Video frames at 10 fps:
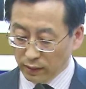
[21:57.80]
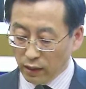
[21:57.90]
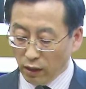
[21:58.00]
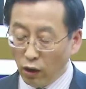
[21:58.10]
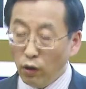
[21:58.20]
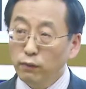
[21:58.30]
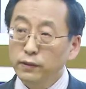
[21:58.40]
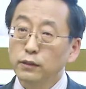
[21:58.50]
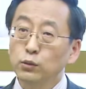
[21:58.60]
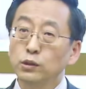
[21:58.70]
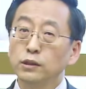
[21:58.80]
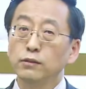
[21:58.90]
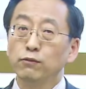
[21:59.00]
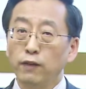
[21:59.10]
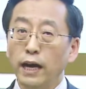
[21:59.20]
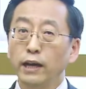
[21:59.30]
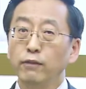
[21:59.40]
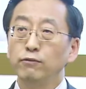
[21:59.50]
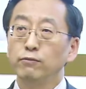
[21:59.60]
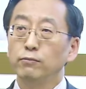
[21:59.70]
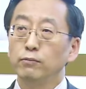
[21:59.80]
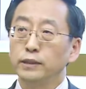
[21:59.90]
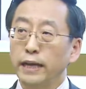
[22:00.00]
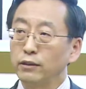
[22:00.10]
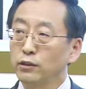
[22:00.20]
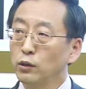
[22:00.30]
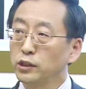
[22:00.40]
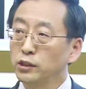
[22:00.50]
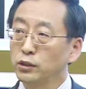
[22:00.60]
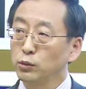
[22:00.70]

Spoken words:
All of those 5 technological